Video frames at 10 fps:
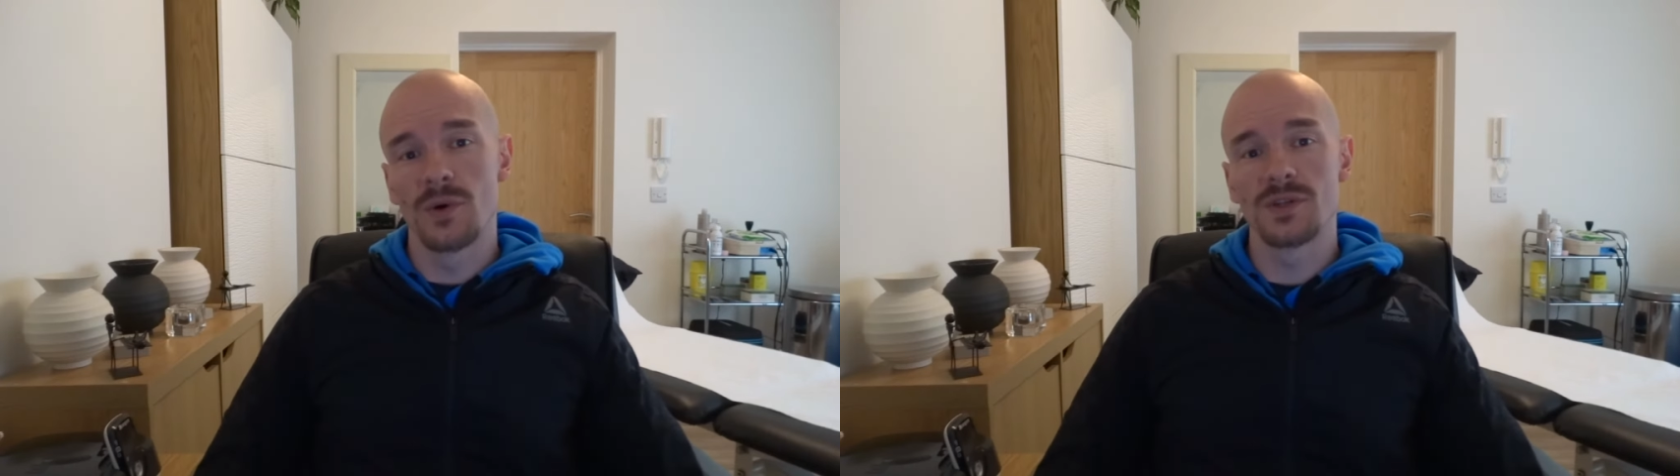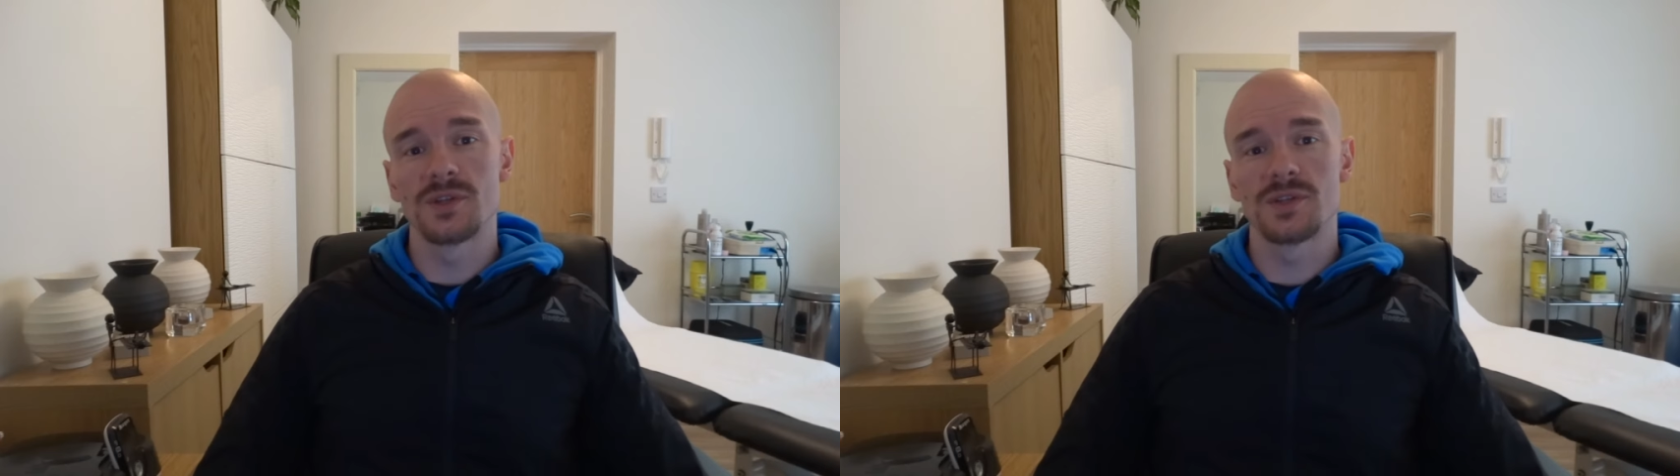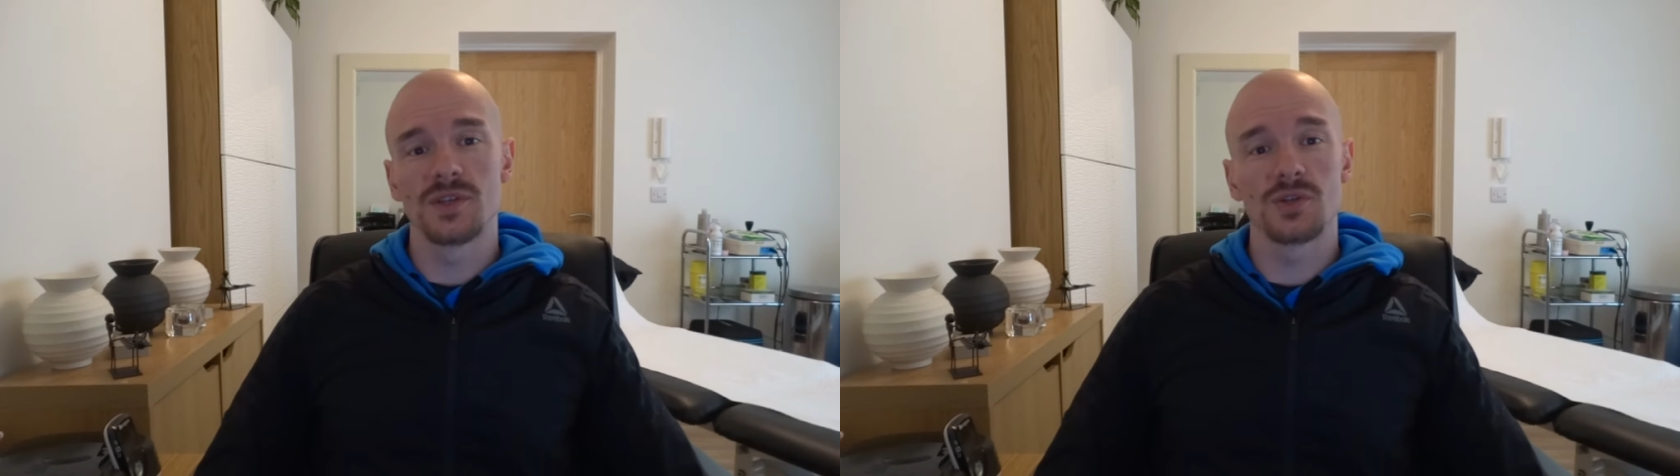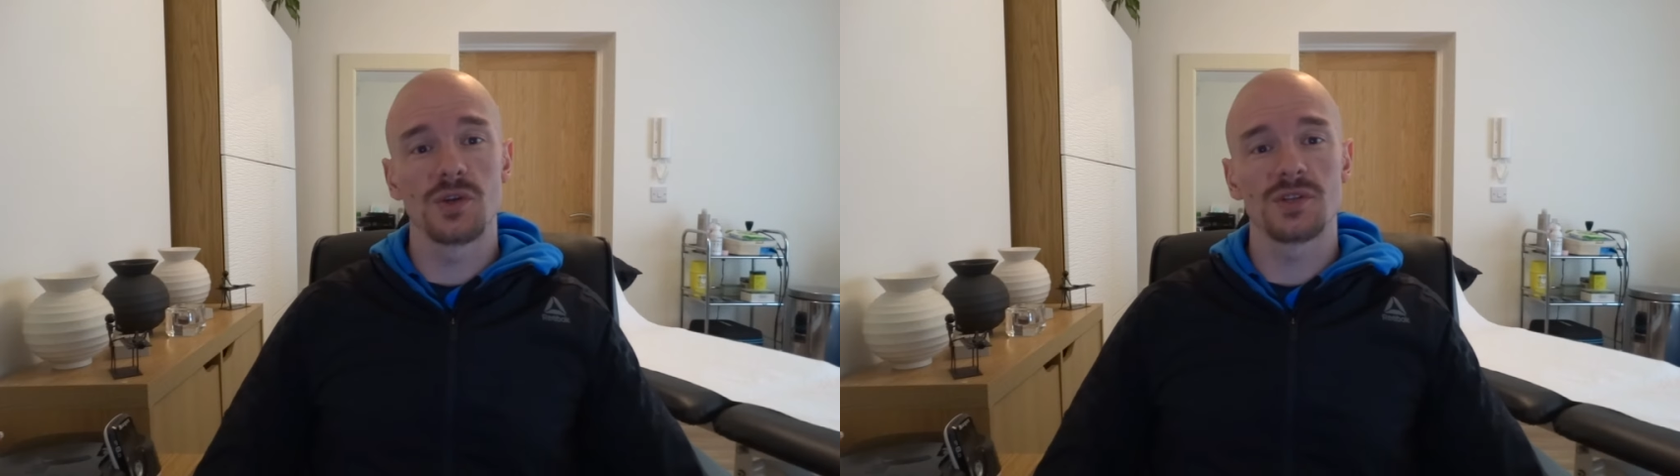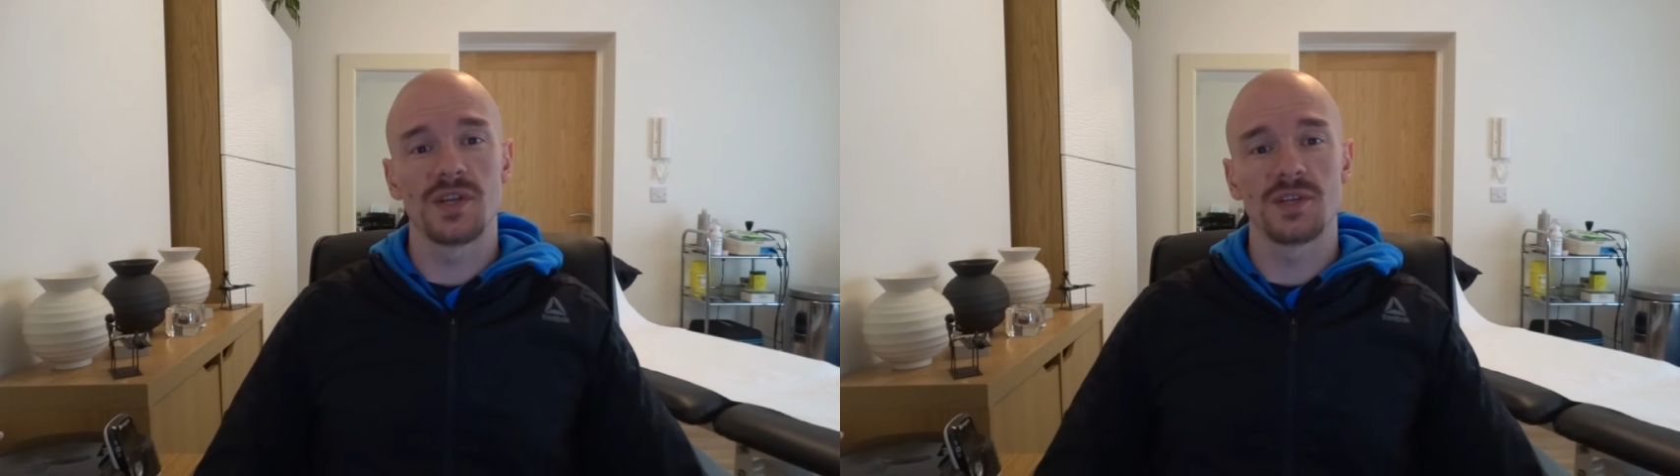we'd just
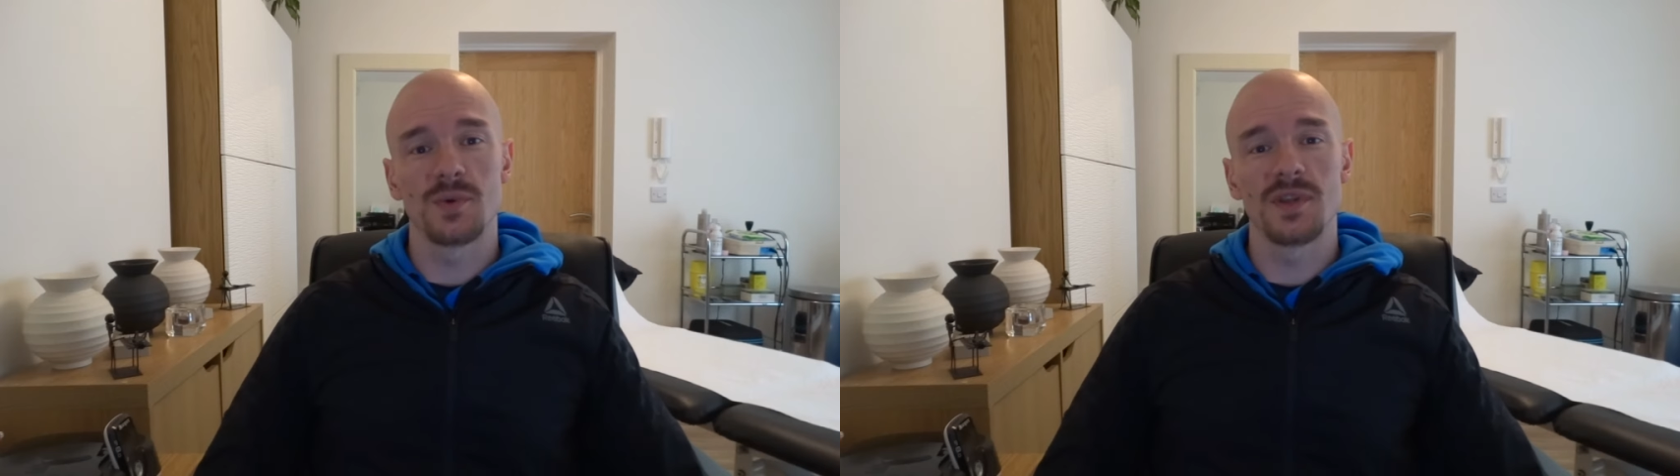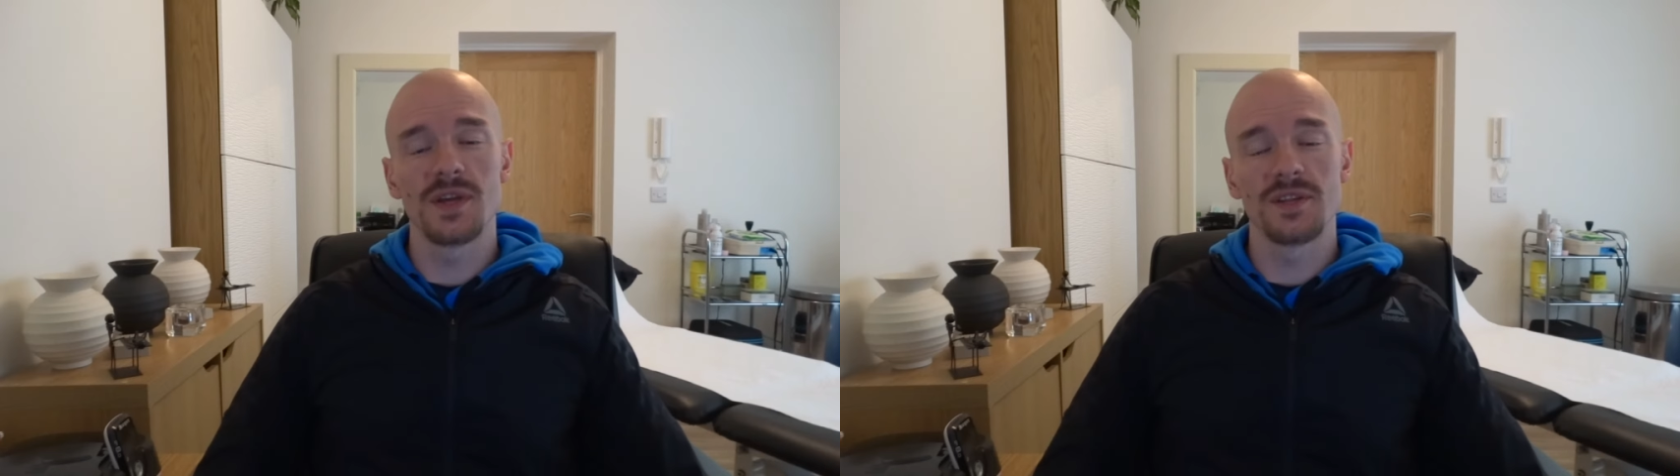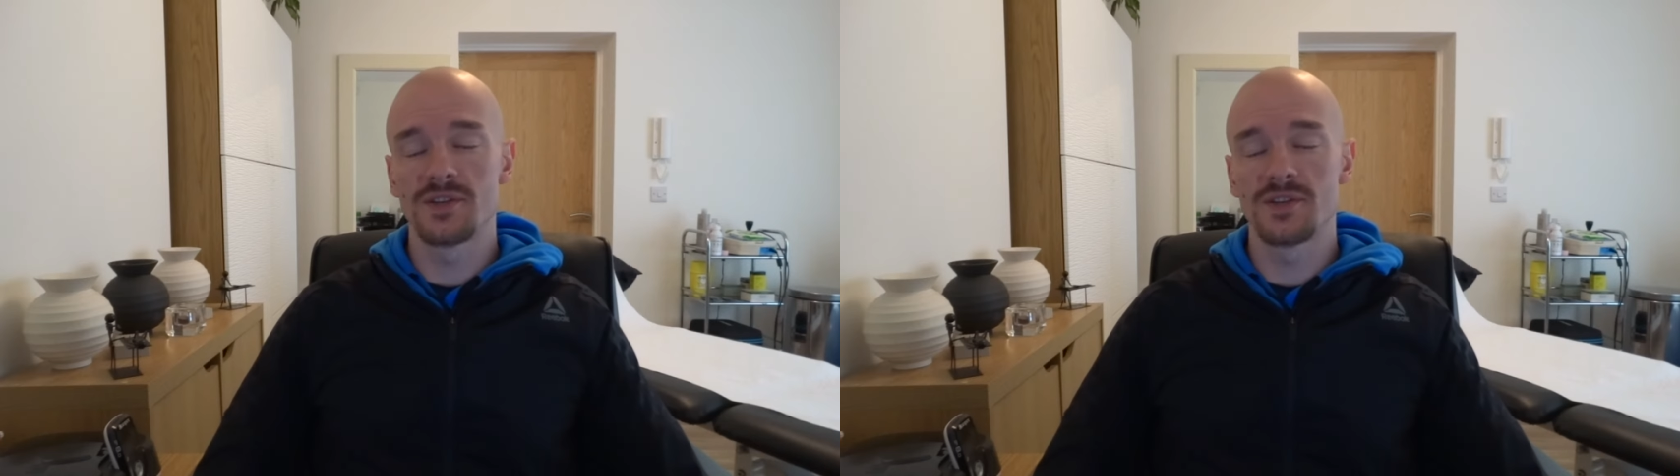discuss this with you,